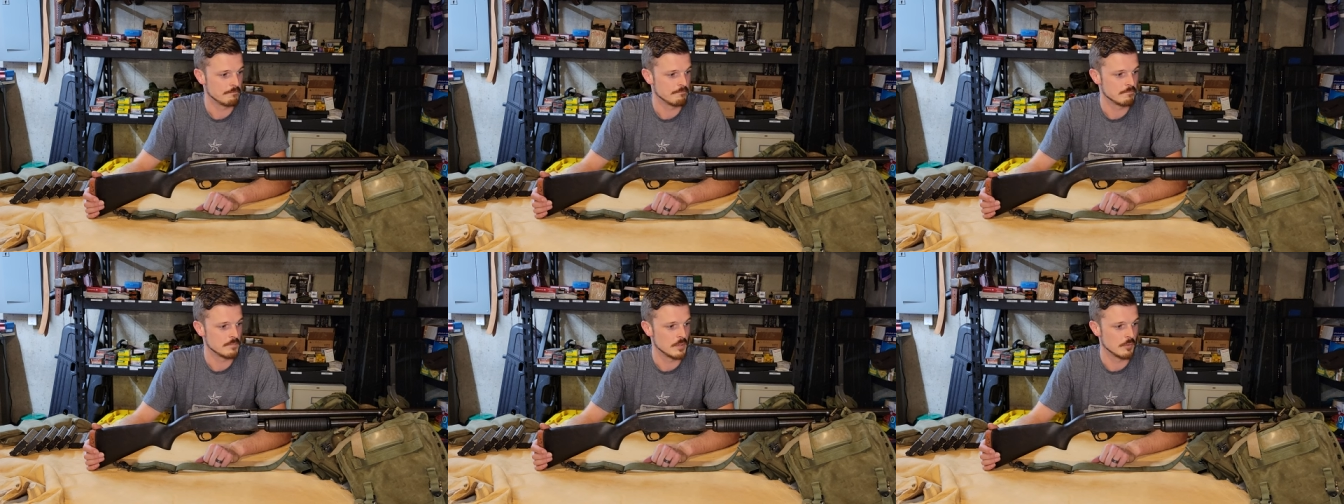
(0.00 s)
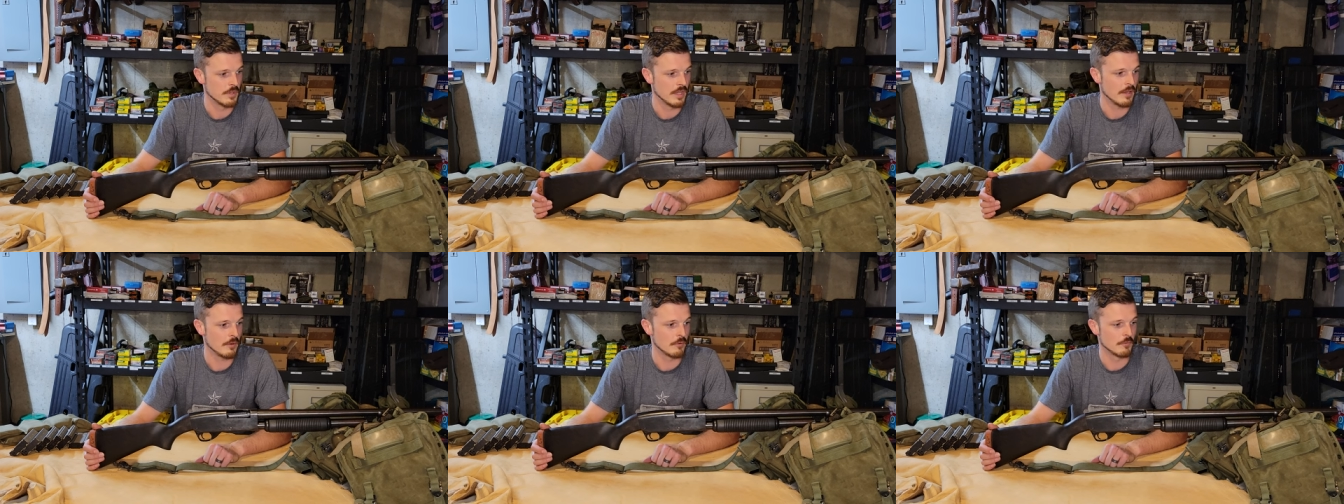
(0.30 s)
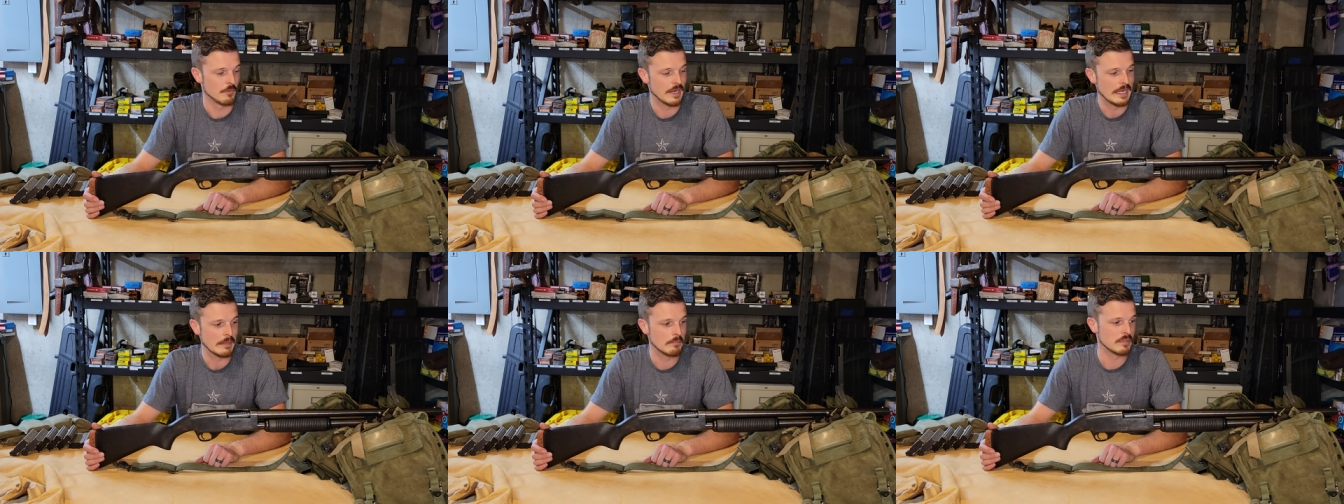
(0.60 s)
But
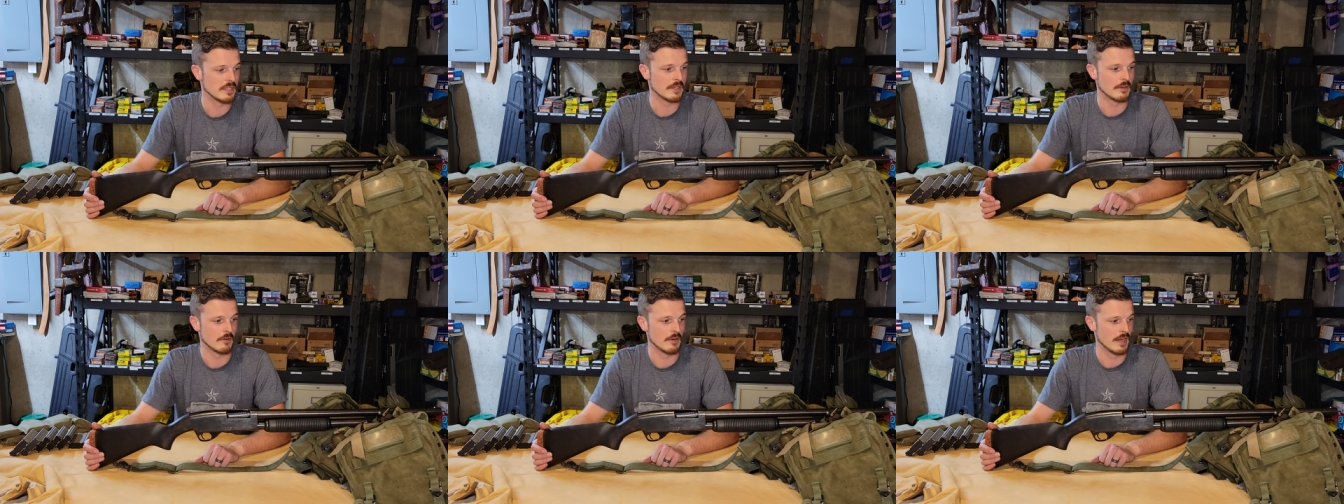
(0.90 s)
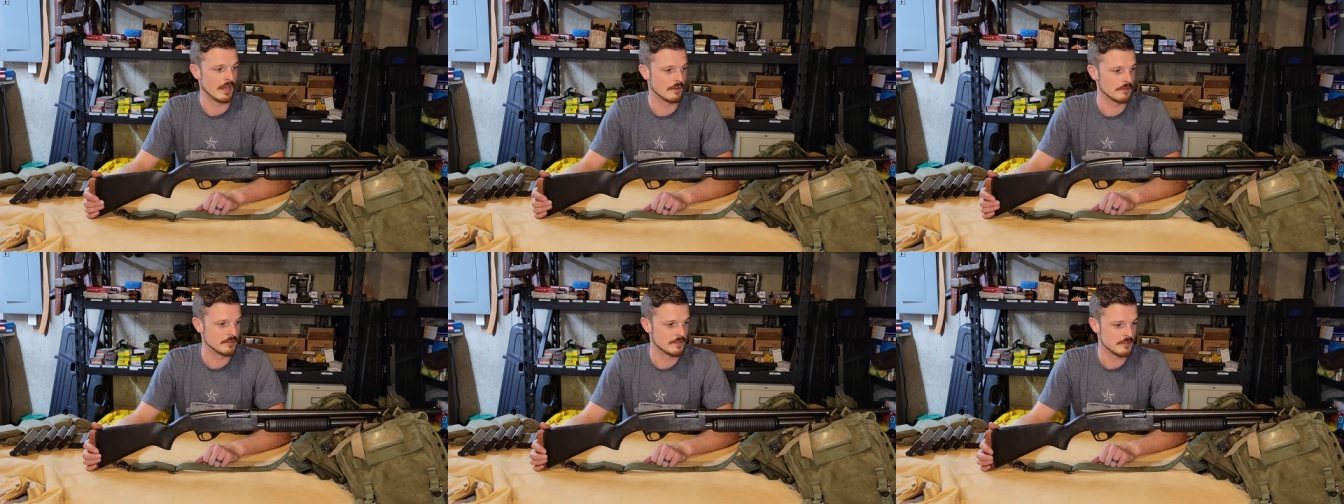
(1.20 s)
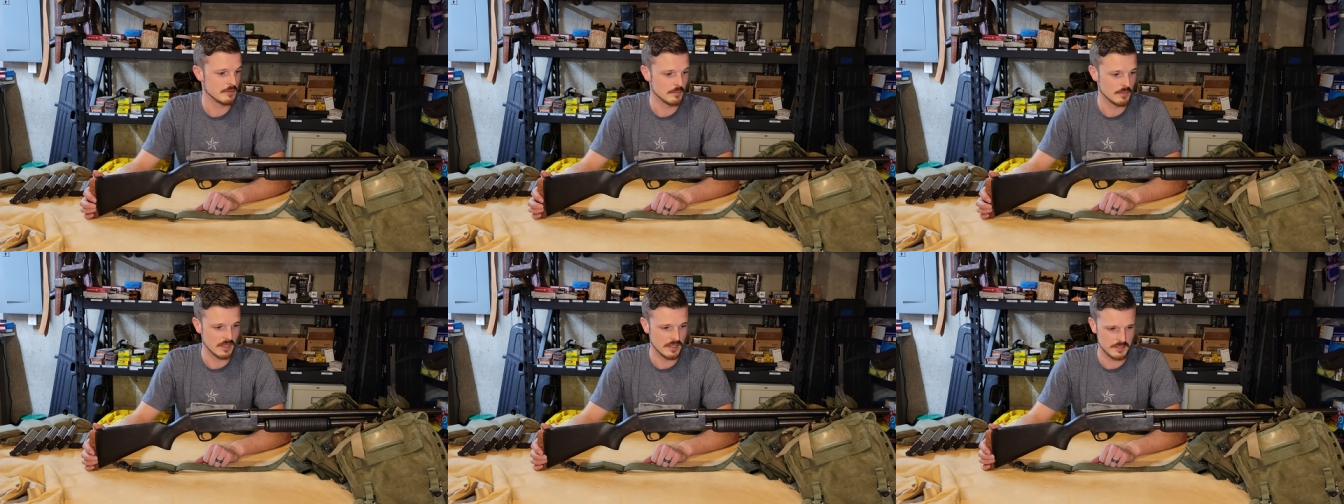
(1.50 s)
without rambling around
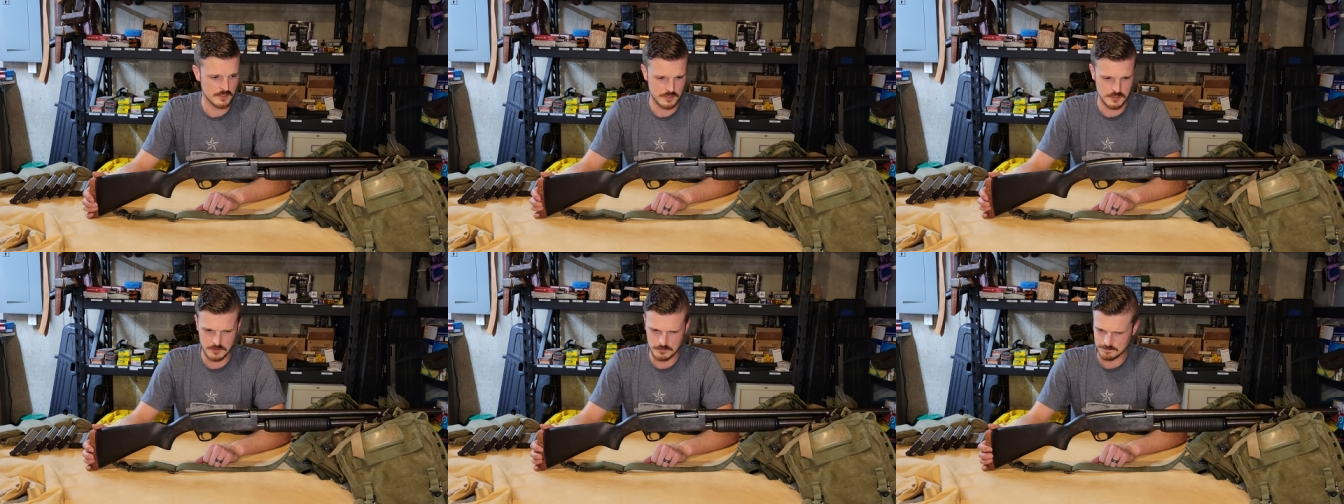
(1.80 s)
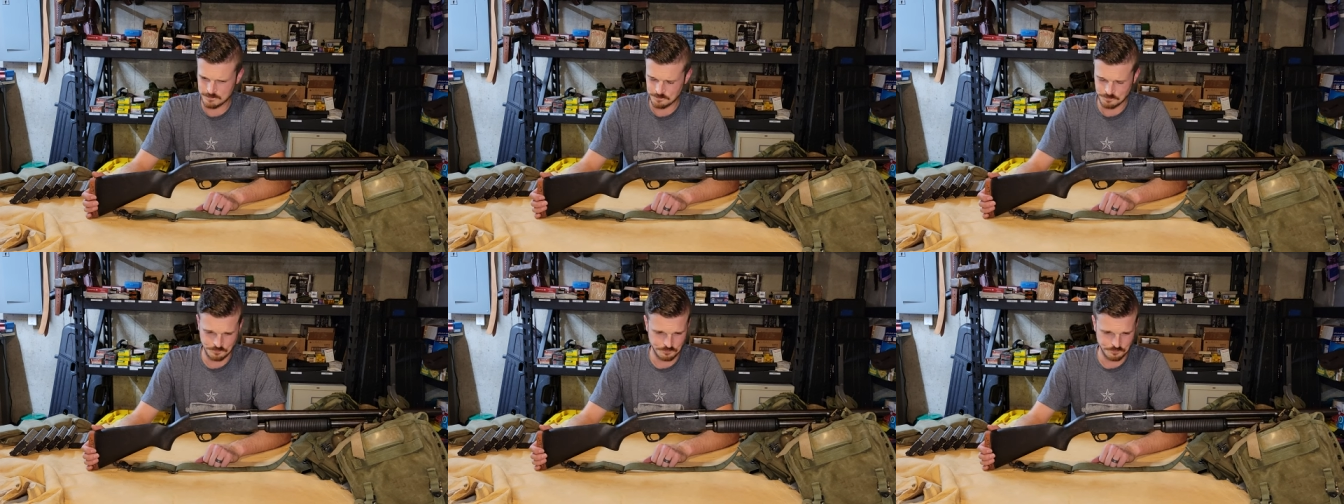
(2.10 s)
too much,